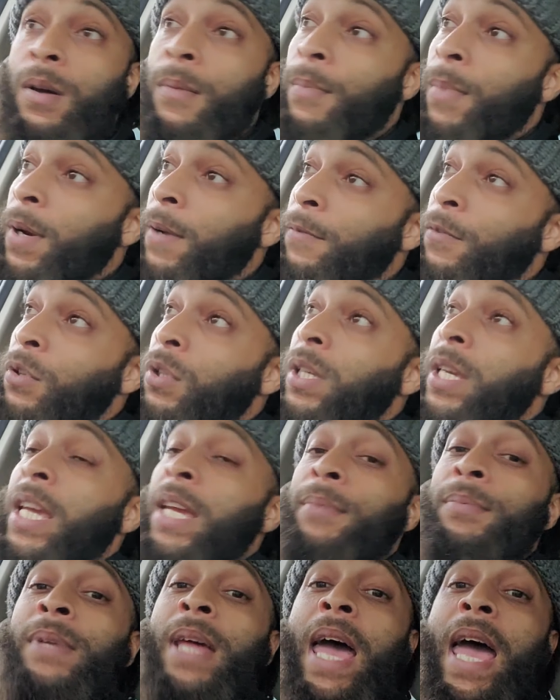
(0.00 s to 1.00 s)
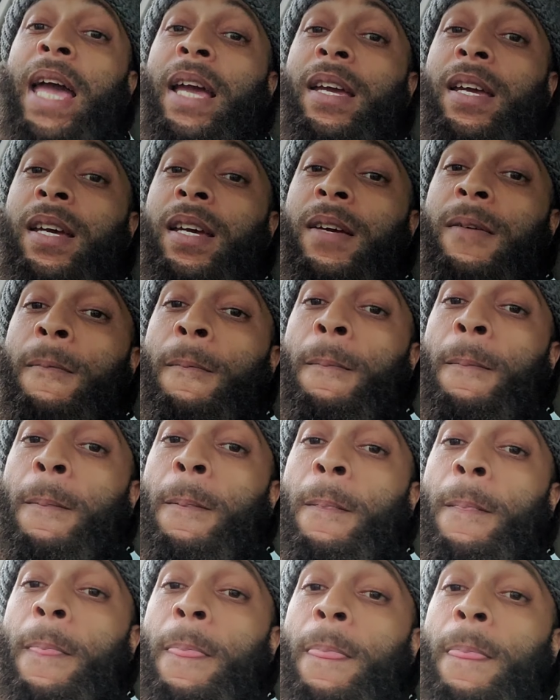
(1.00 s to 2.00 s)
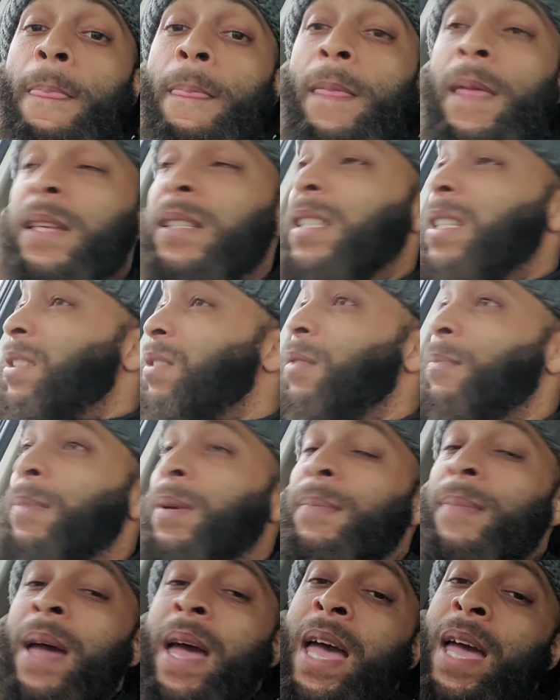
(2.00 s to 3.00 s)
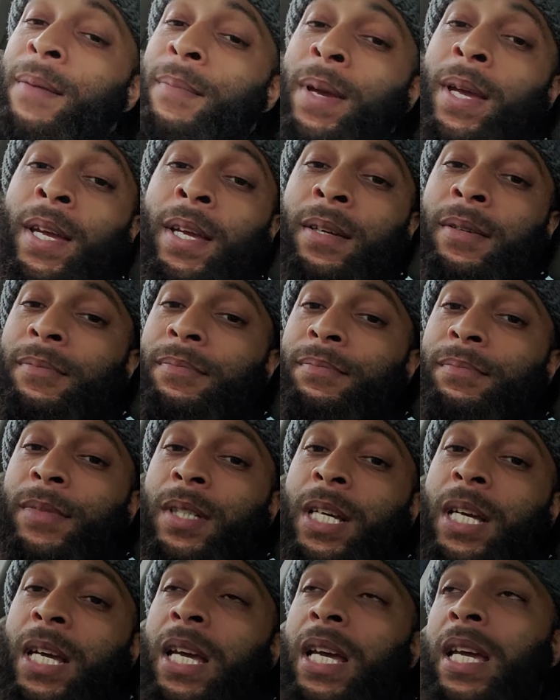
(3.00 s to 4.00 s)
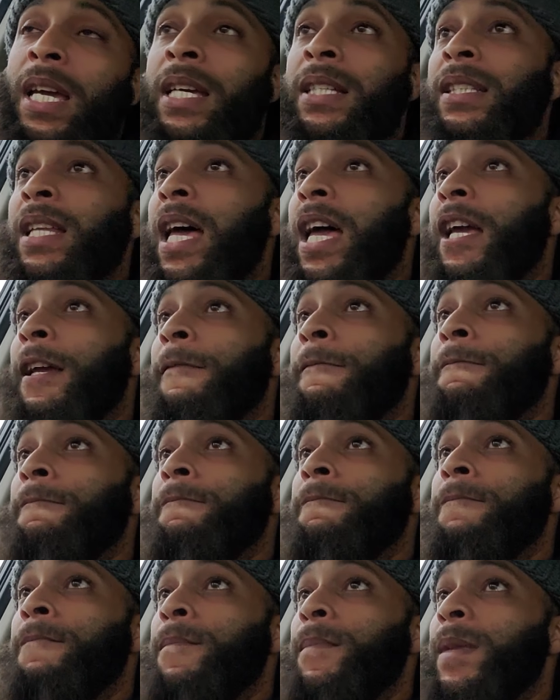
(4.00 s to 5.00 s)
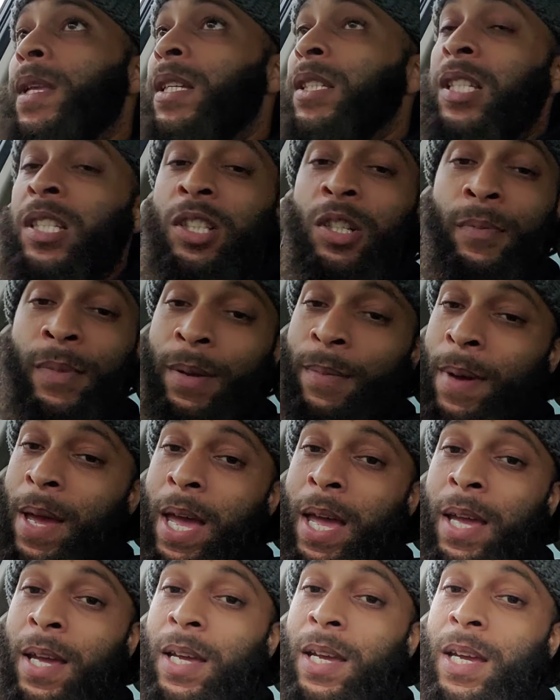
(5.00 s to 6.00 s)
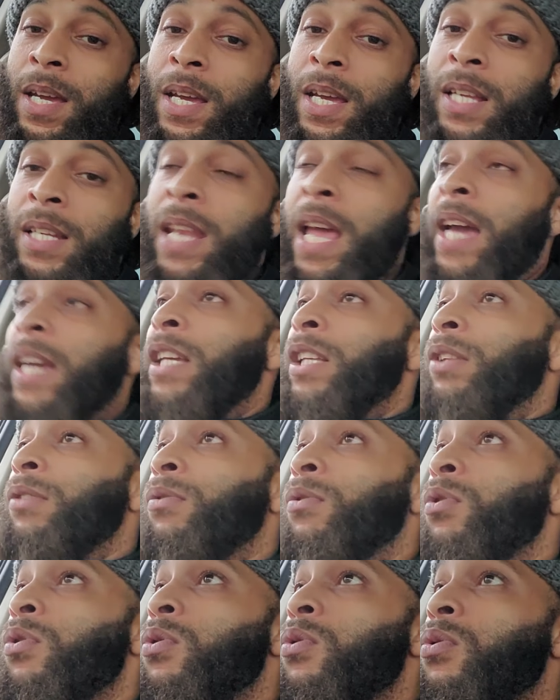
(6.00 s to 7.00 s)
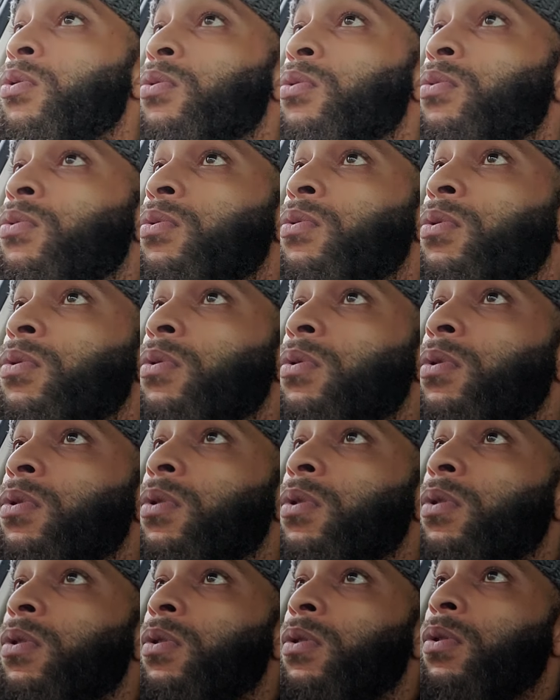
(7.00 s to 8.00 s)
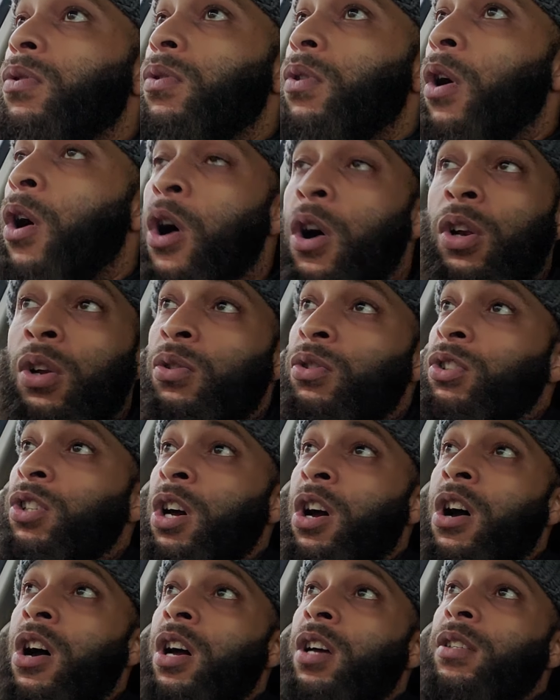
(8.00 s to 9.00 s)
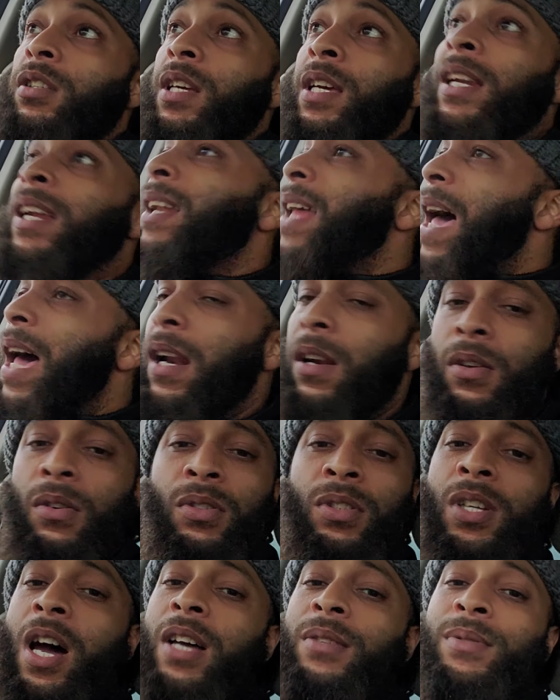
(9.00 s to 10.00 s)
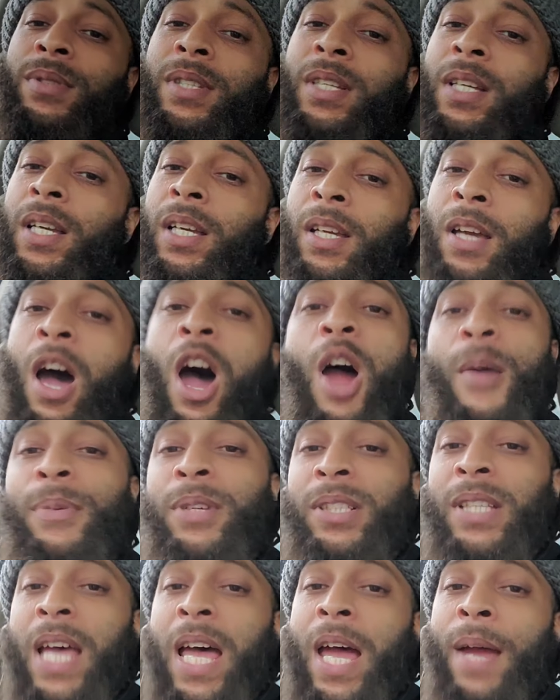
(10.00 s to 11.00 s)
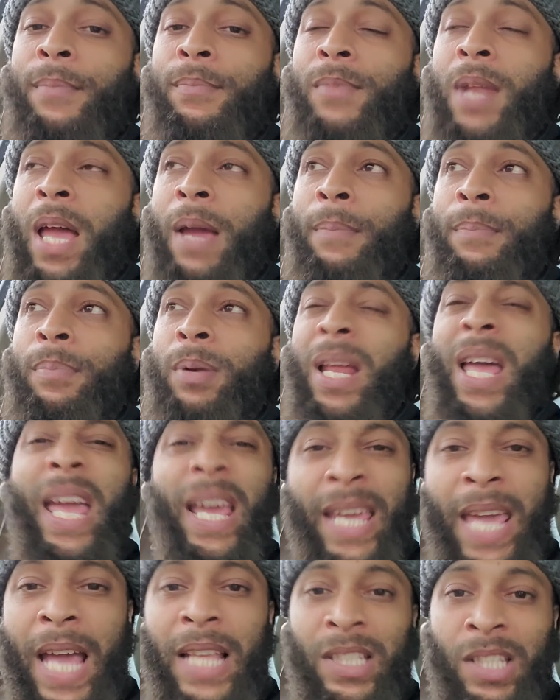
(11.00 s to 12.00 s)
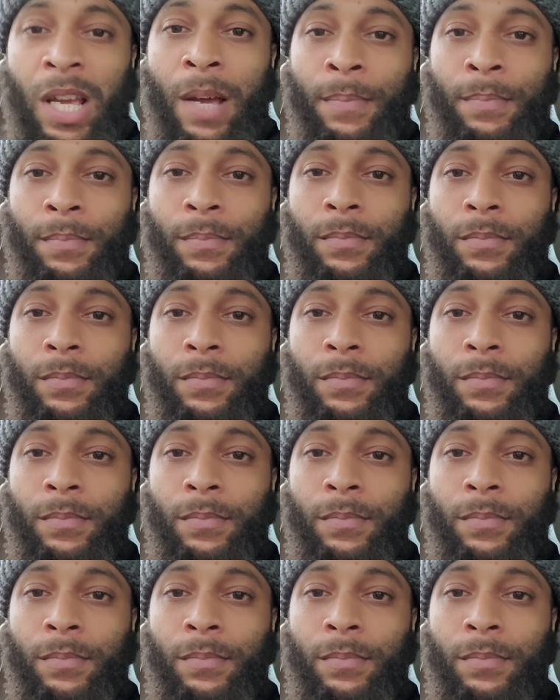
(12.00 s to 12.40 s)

But if you keep Dak, it's just going to be bad, man. It's like, it's just going to be bad. Now, he threw all those yards, and a lot of those yards was in garbage time, like playing catch-up.